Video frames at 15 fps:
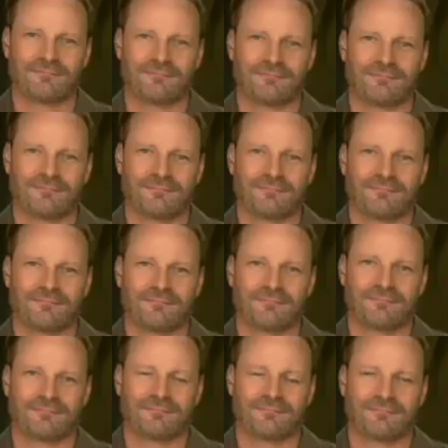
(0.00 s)

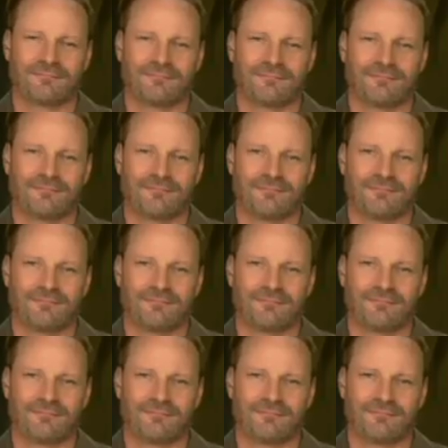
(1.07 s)

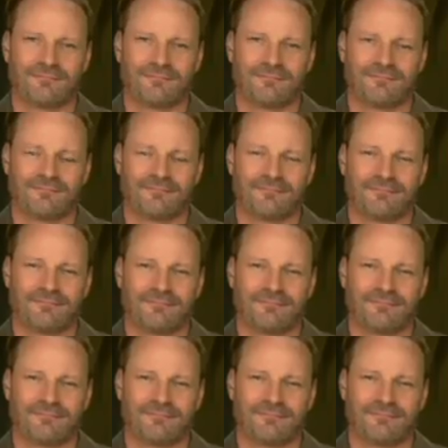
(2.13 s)
(not speaking)